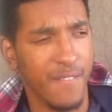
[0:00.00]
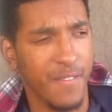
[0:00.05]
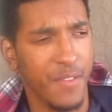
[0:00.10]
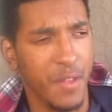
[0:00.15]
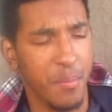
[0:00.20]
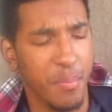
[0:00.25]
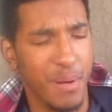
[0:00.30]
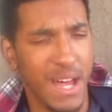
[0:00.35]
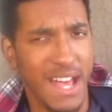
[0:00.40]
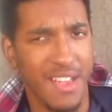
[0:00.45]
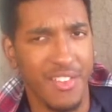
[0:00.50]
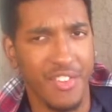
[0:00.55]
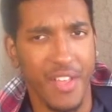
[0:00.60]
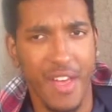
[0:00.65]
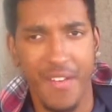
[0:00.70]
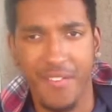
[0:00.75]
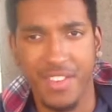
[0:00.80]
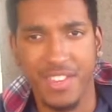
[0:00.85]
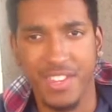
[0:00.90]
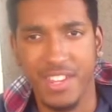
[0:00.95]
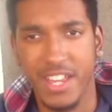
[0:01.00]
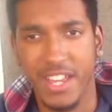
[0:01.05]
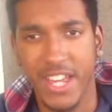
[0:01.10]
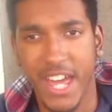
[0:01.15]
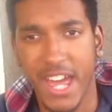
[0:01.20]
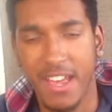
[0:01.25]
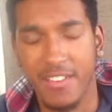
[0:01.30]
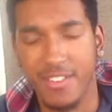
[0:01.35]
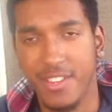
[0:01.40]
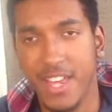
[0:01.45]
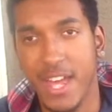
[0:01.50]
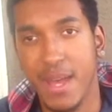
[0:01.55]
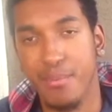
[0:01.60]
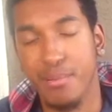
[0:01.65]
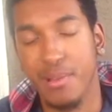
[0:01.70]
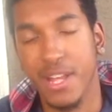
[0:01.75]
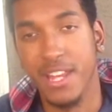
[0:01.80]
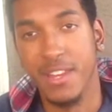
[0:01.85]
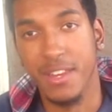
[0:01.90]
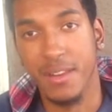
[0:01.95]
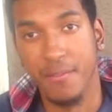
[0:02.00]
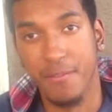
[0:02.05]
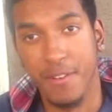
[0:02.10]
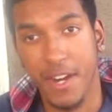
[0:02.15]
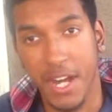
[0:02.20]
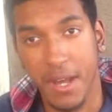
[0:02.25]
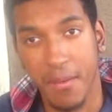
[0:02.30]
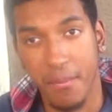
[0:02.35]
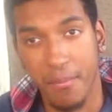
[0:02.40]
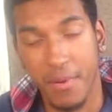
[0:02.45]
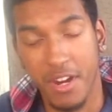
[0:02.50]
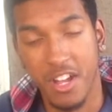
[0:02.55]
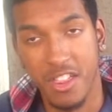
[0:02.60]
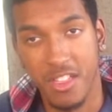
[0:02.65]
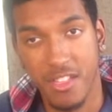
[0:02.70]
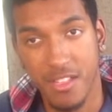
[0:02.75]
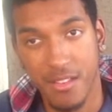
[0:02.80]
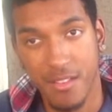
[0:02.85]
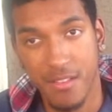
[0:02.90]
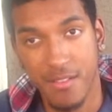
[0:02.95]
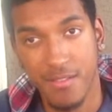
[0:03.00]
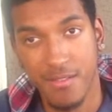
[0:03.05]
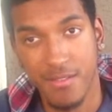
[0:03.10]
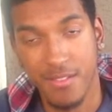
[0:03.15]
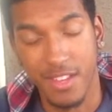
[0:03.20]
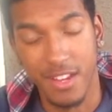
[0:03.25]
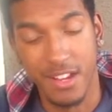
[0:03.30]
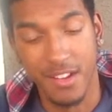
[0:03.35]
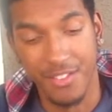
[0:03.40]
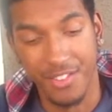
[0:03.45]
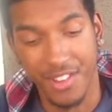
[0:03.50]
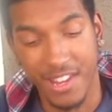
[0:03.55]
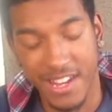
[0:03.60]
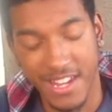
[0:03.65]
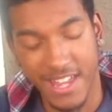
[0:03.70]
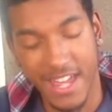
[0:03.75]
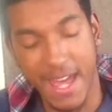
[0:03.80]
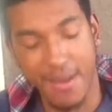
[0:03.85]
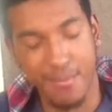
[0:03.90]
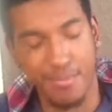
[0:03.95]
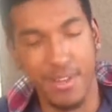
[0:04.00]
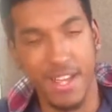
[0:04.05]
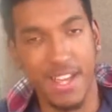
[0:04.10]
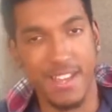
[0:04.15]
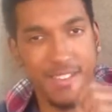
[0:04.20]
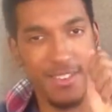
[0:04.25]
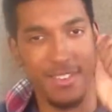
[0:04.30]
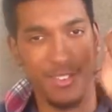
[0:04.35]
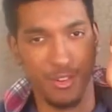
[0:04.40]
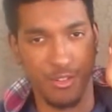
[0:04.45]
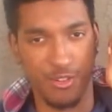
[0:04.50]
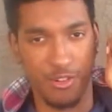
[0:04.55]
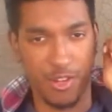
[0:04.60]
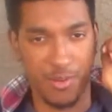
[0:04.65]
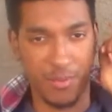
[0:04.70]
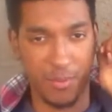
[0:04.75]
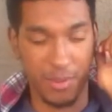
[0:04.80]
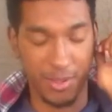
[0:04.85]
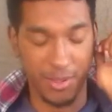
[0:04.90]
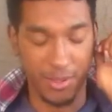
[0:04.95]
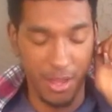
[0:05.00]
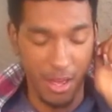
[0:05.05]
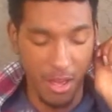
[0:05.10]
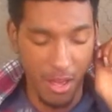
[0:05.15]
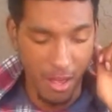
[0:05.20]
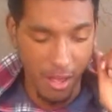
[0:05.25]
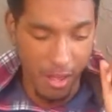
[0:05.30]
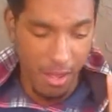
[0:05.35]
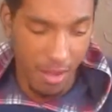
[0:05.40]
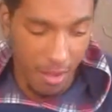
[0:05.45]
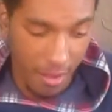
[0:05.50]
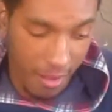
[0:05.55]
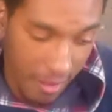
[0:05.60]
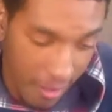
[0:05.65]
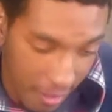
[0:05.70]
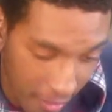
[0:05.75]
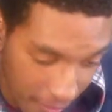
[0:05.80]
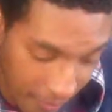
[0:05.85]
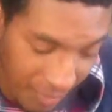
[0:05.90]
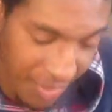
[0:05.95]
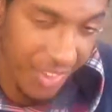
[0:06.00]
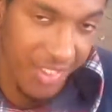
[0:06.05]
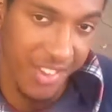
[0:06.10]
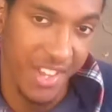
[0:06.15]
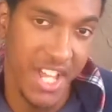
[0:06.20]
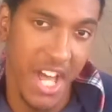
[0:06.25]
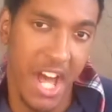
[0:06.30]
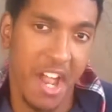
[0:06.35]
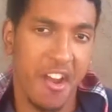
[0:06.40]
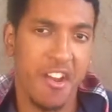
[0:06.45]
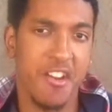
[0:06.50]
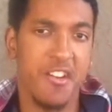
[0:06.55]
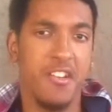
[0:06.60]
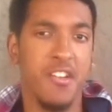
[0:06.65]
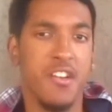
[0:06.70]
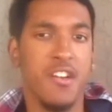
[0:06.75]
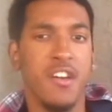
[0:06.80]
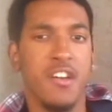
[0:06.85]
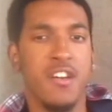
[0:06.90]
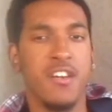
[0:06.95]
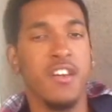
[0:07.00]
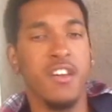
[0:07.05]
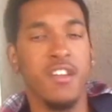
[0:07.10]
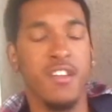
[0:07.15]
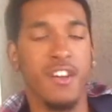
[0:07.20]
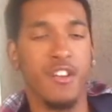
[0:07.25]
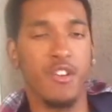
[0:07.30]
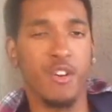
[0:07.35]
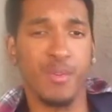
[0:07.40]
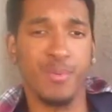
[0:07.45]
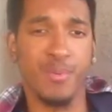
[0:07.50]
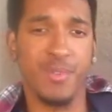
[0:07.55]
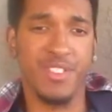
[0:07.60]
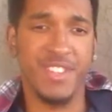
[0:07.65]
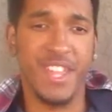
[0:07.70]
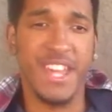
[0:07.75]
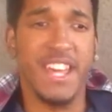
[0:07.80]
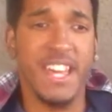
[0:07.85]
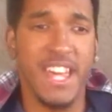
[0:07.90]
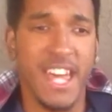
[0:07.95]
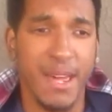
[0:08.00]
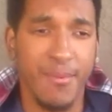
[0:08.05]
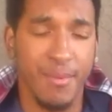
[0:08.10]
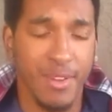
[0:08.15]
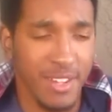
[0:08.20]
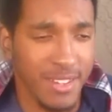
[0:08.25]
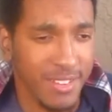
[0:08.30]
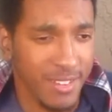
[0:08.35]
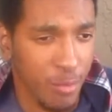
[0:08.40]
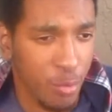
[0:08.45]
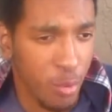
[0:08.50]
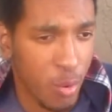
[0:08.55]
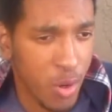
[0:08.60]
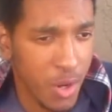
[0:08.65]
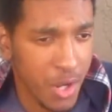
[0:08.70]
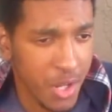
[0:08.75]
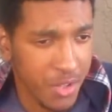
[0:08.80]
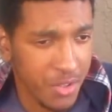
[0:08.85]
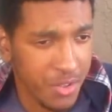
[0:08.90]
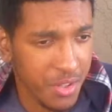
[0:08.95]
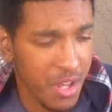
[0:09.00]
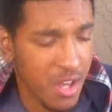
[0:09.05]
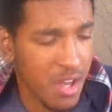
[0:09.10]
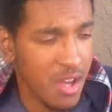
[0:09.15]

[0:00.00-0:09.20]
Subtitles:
the past 17 games. He ain't played in a fucking month. You know what I'm saying? He ain't played since Christmas. Since he got hurt in the Christmas Day game against the Warriors.